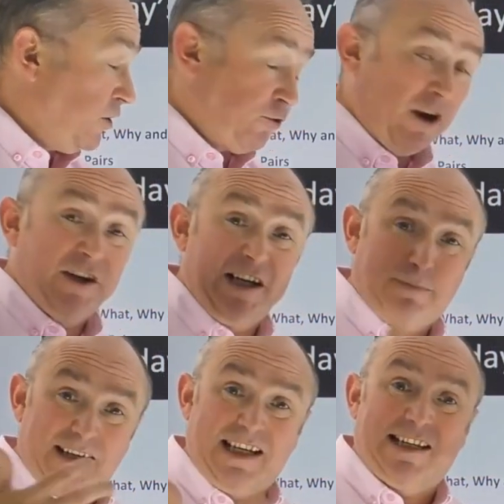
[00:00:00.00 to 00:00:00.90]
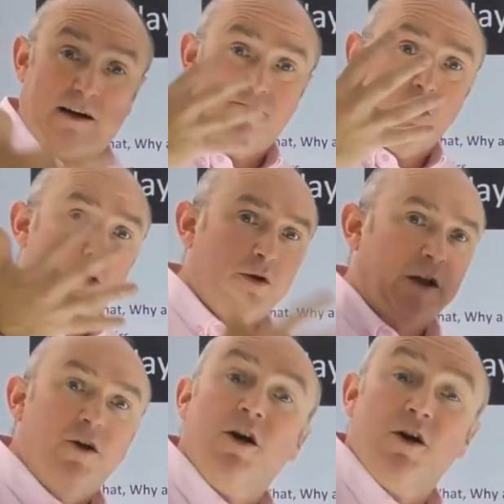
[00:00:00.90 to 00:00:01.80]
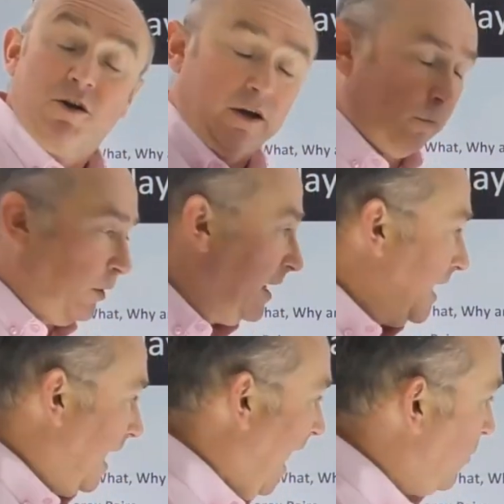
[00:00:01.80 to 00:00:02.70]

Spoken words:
Strategies, basically a set of rules that will allow